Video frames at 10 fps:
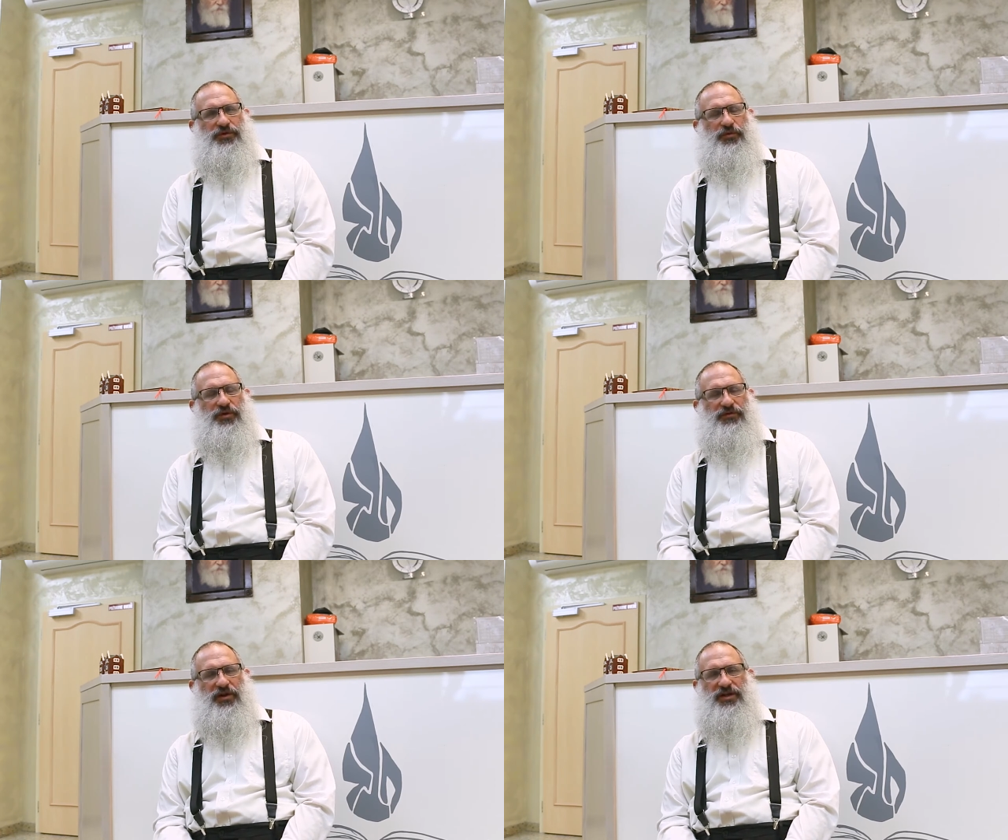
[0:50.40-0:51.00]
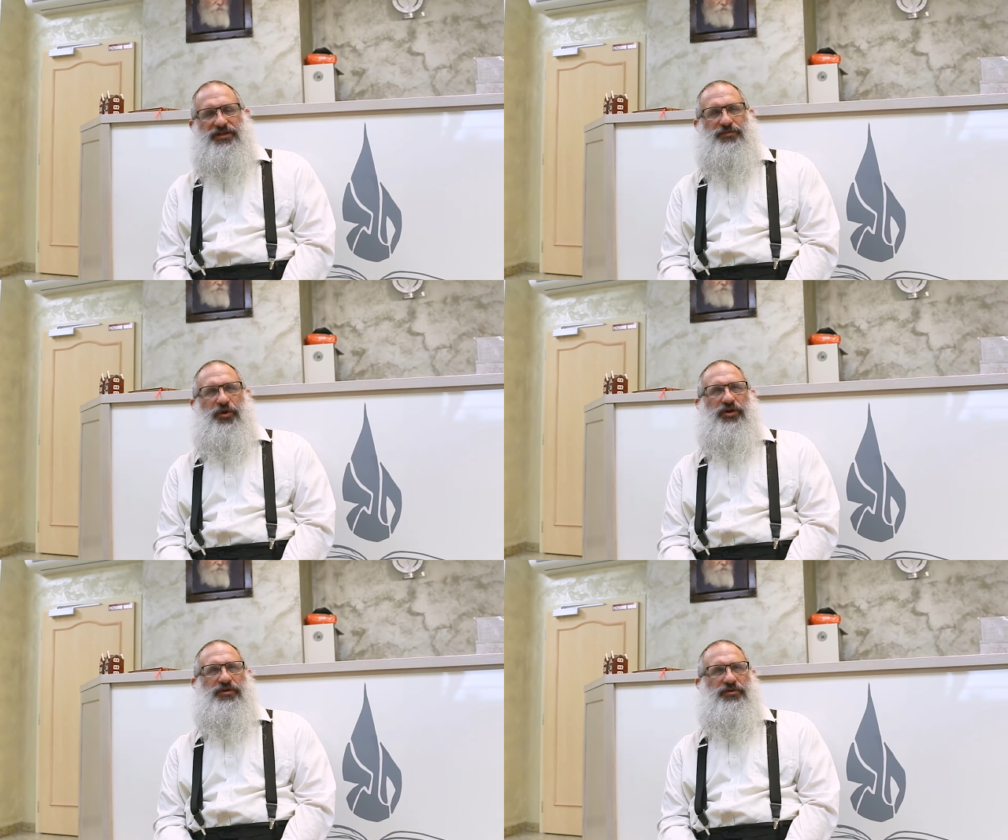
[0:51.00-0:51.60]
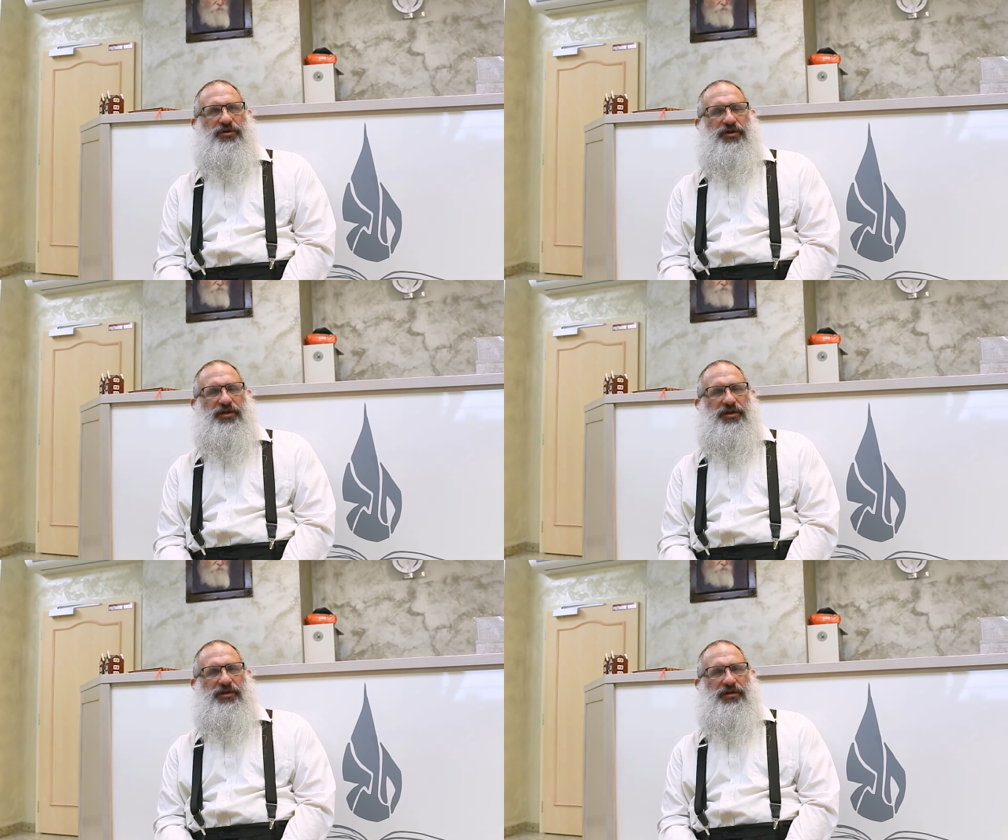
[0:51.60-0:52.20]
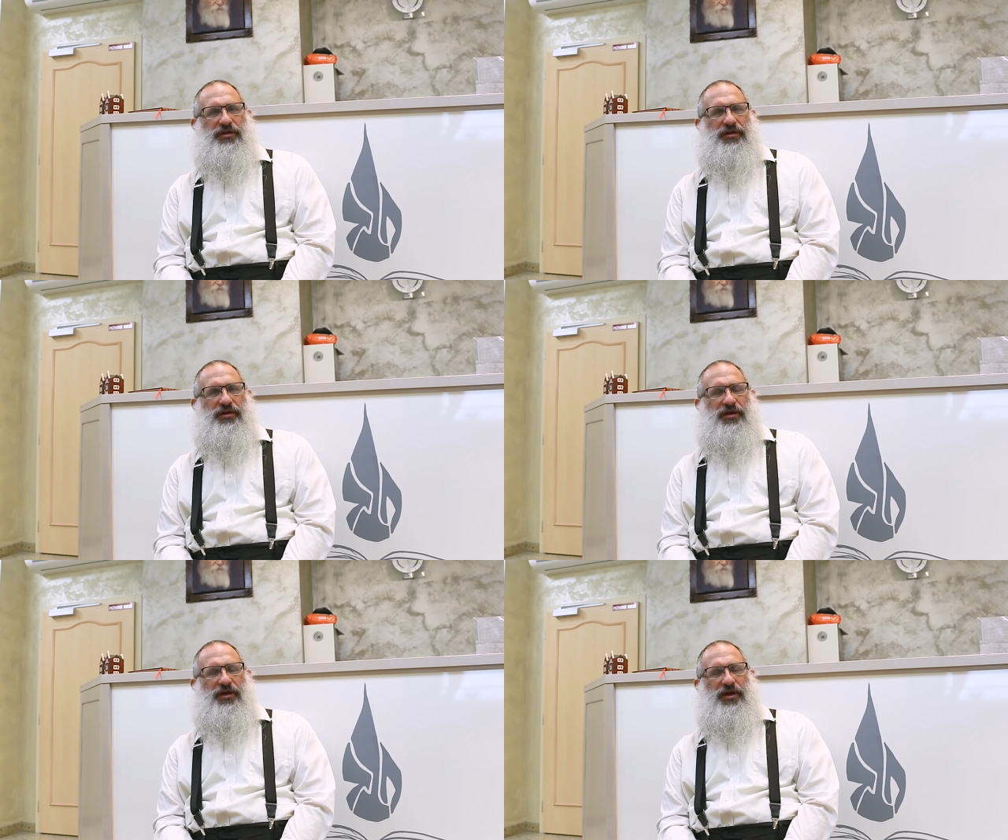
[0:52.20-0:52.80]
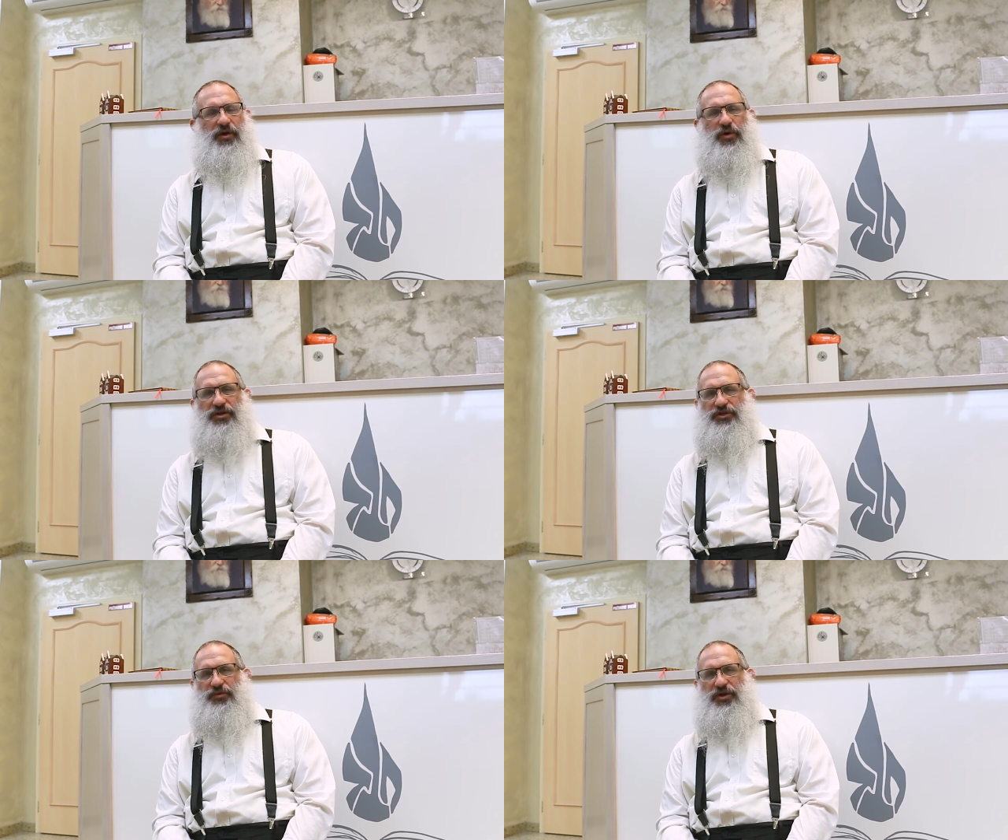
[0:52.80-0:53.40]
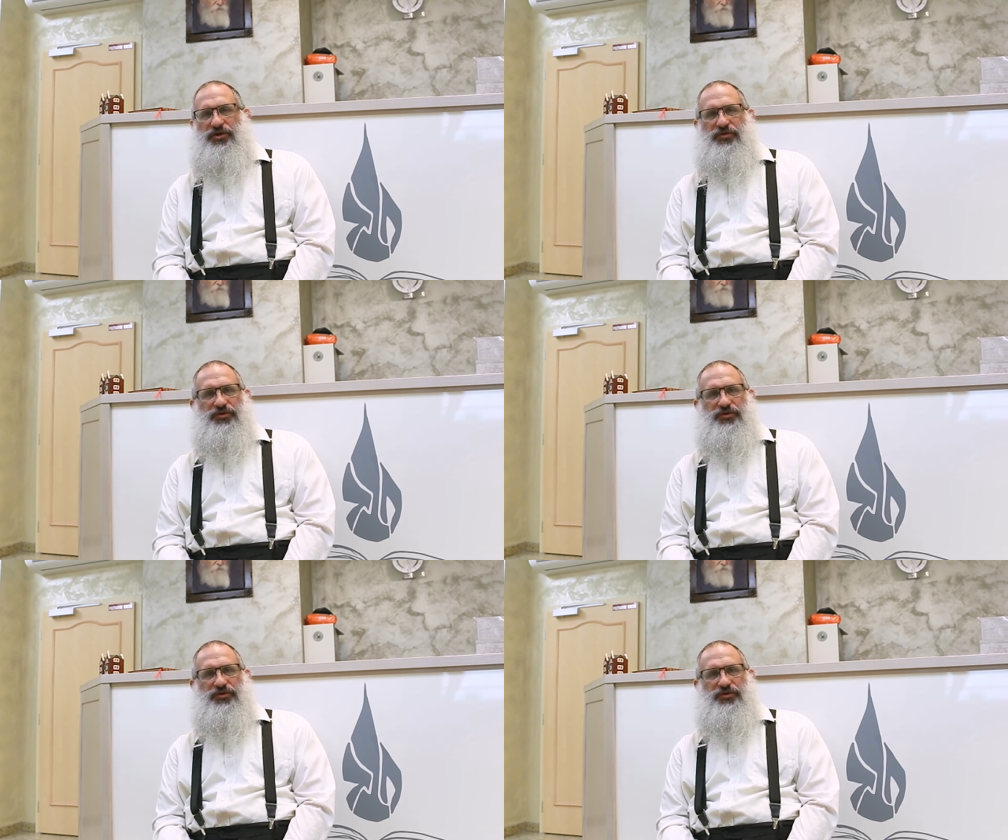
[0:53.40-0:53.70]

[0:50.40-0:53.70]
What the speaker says: doing a very small community. What does one do?